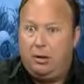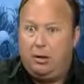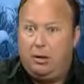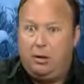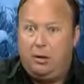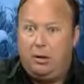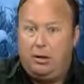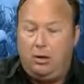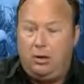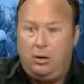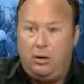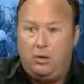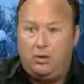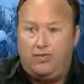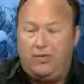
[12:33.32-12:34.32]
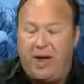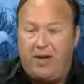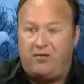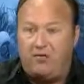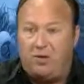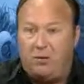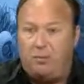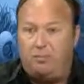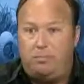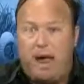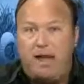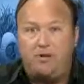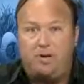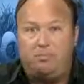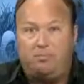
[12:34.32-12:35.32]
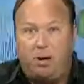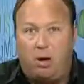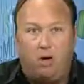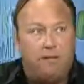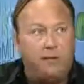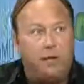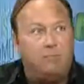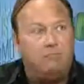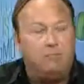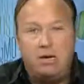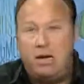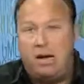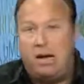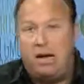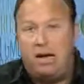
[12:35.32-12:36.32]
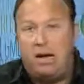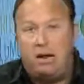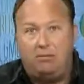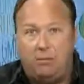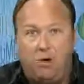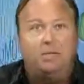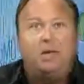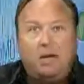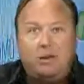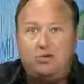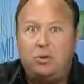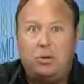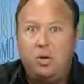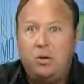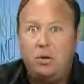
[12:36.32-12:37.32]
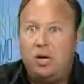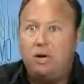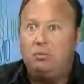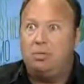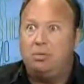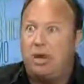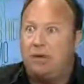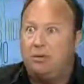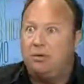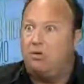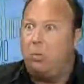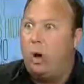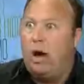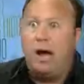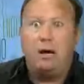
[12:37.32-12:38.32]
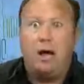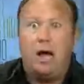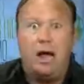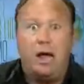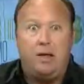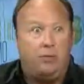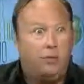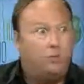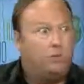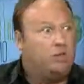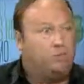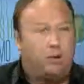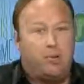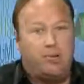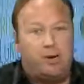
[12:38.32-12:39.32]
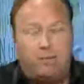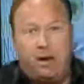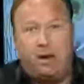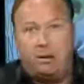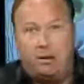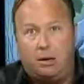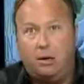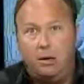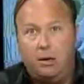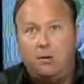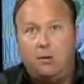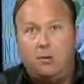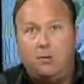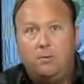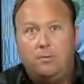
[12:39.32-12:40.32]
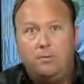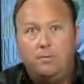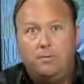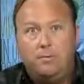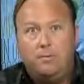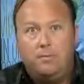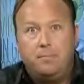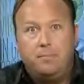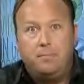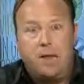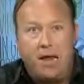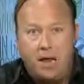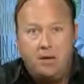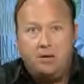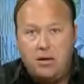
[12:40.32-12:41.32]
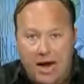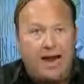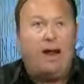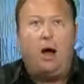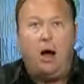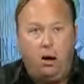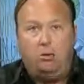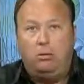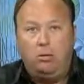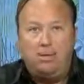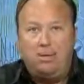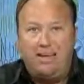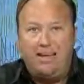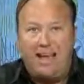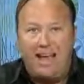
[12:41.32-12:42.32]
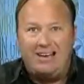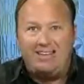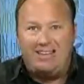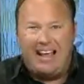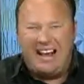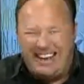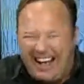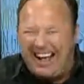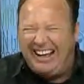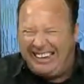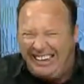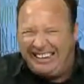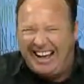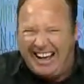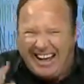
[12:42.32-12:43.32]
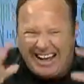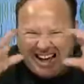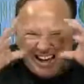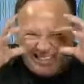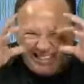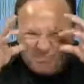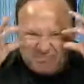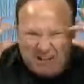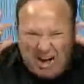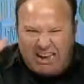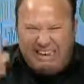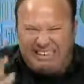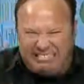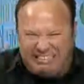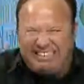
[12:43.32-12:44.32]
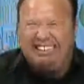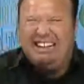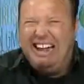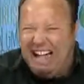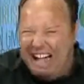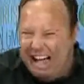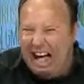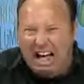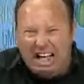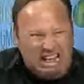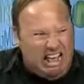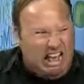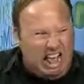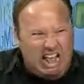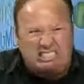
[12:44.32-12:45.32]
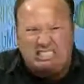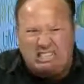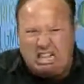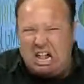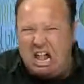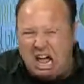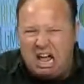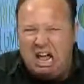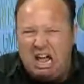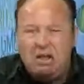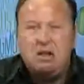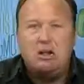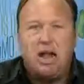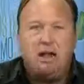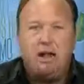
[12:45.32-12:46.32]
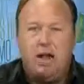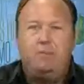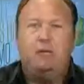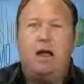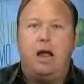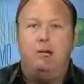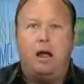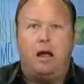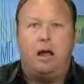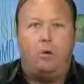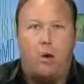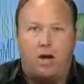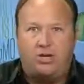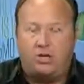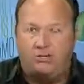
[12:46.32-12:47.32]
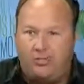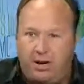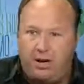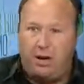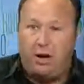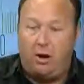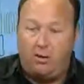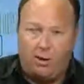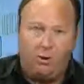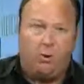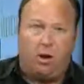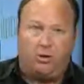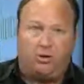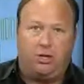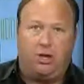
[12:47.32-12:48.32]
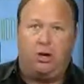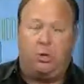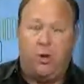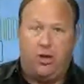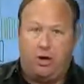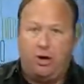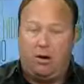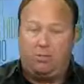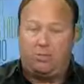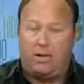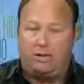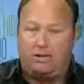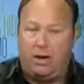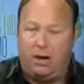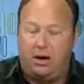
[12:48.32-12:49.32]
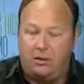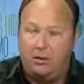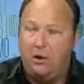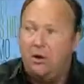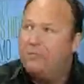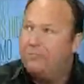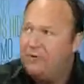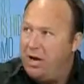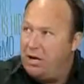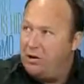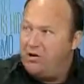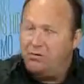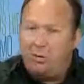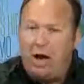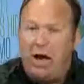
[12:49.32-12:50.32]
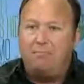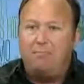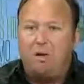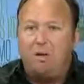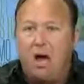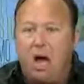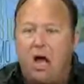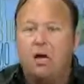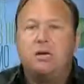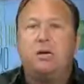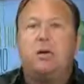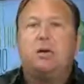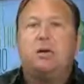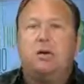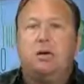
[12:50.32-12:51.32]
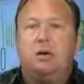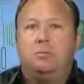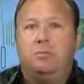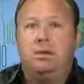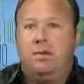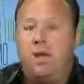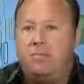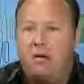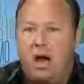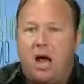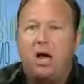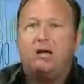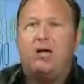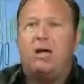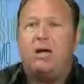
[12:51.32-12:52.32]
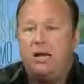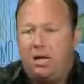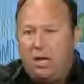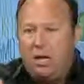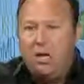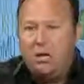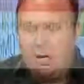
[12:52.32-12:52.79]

who was fascinated with basketball, the NBA, and movies. He was like this wide-eyed, the new Supreme Commander. And now he has that demonic look, yeah. And I watched the video. You all saw it a week ago. I was out of town. Dennis Rodman hugging him and them hugging, and